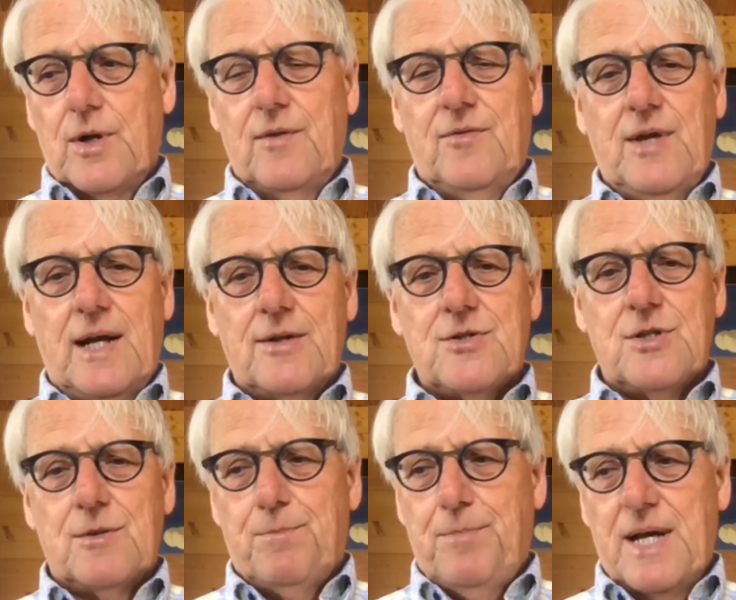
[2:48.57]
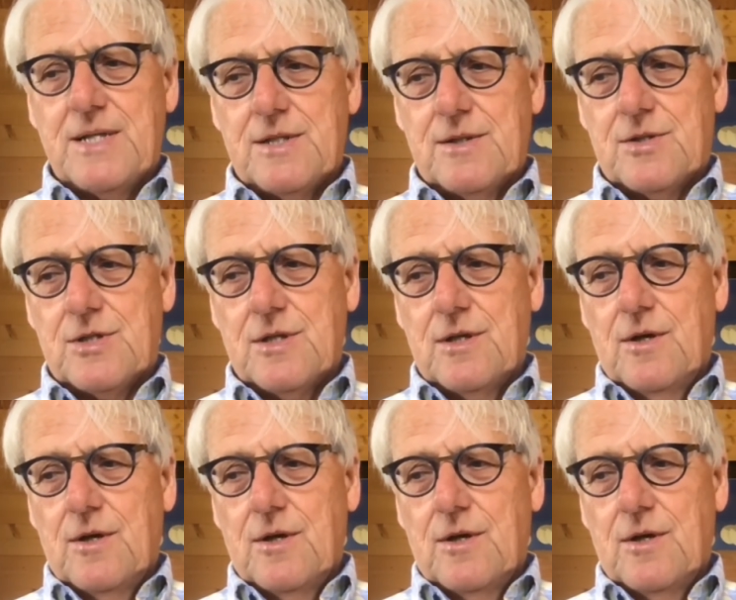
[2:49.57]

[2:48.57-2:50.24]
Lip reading: intelligent peasants